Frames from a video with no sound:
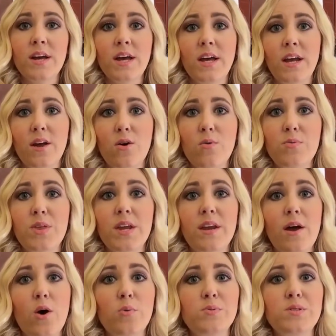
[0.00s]
And I hope that it
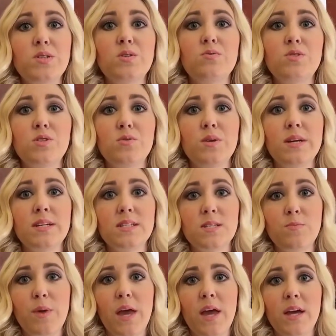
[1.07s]
helps you to
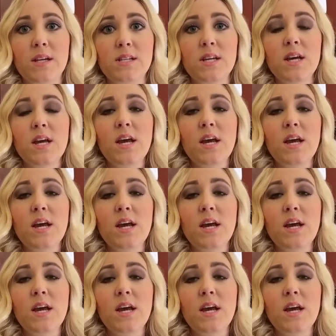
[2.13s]
expand